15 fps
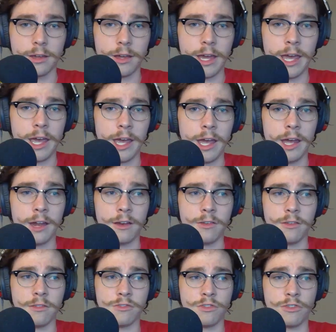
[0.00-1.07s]
And
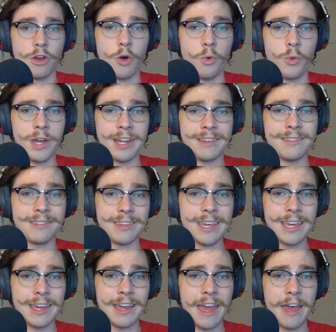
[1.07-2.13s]
so we can
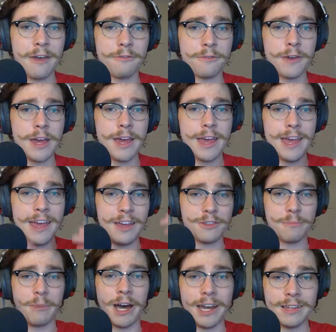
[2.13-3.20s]
see if his
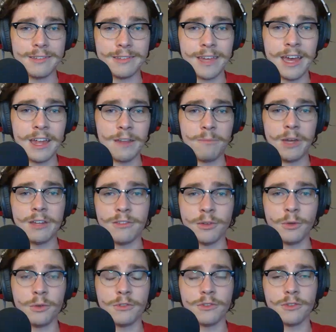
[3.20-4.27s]
mindset and
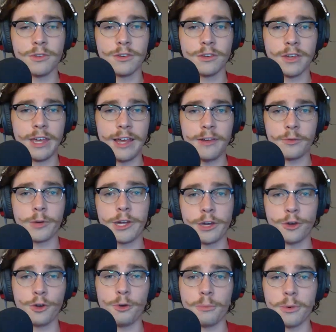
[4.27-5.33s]
mentals can
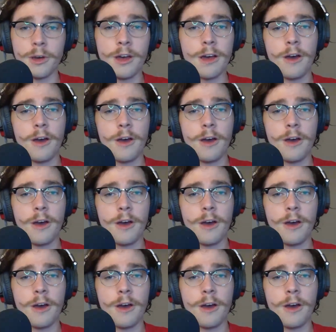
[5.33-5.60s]
recoup.